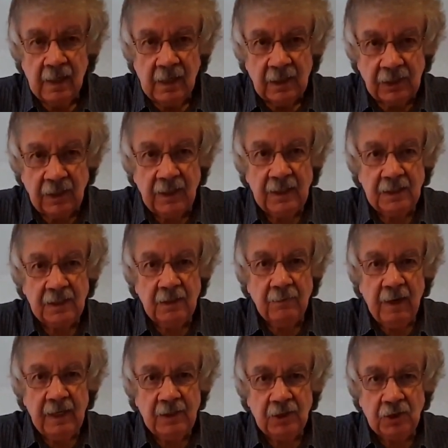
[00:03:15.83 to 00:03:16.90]
So that's the
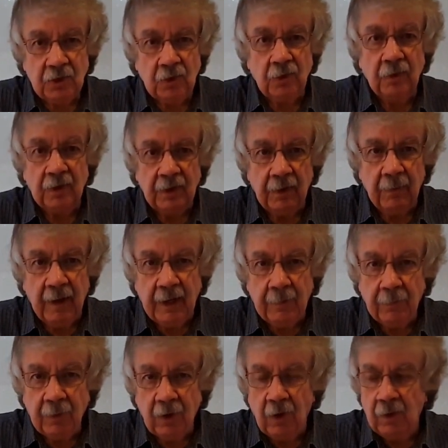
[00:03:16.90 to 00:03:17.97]
main story, the main
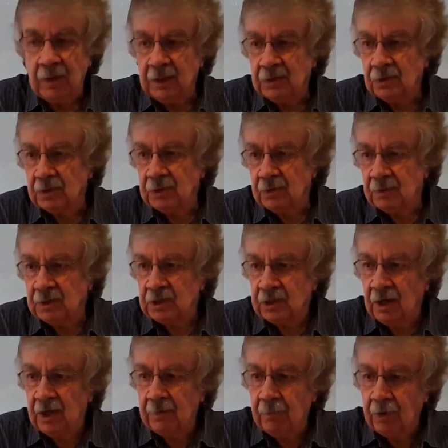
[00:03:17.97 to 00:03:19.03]
plot. There's also a
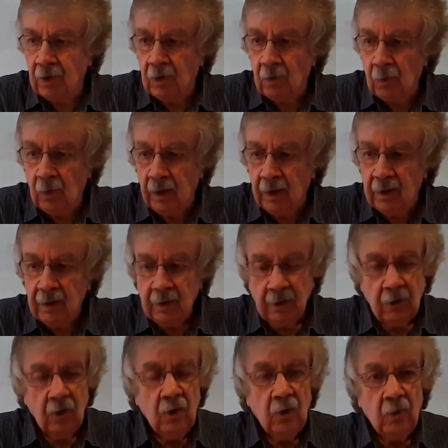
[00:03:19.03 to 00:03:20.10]
side plot where
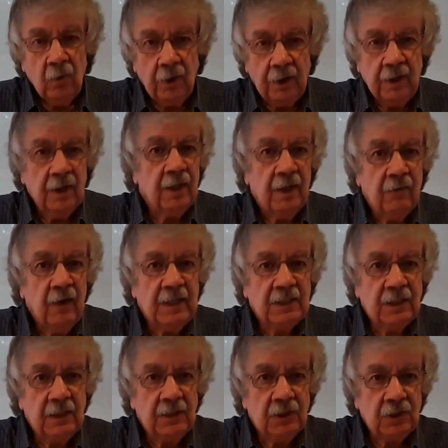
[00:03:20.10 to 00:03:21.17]
one of the other
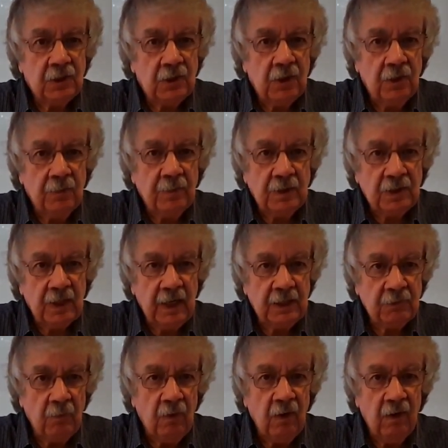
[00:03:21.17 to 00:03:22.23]
residents at Cooper's Chase,
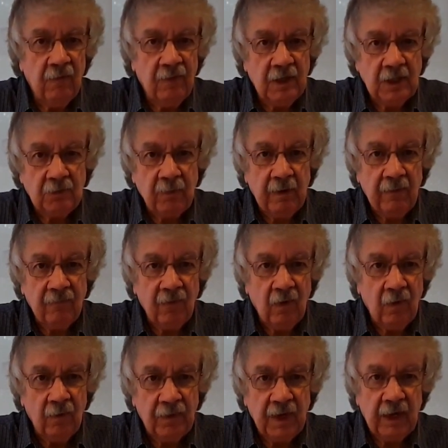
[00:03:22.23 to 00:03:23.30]
Mervyn, has been
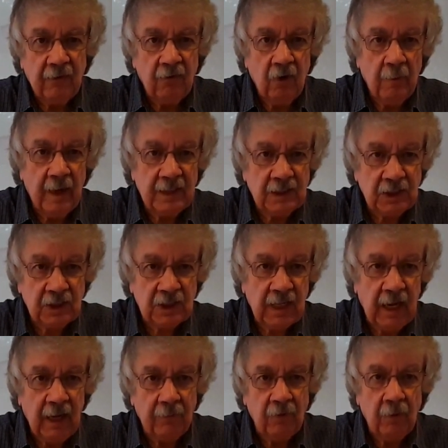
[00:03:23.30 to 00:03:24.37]
involved in a romance
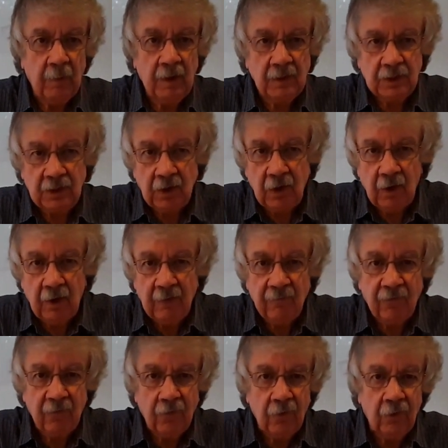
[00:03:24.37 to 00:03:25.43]
scam, romance online
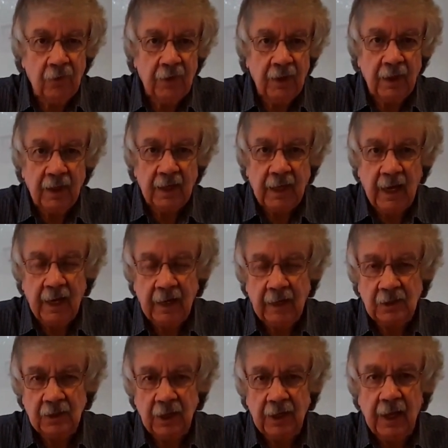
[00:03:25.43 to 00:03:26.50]
fraud, and the gang are
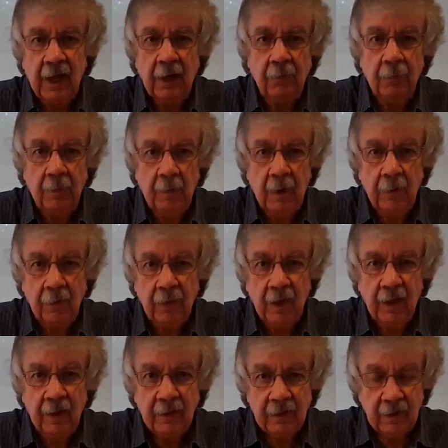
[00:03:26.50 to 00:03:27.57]
trying to help him out with that.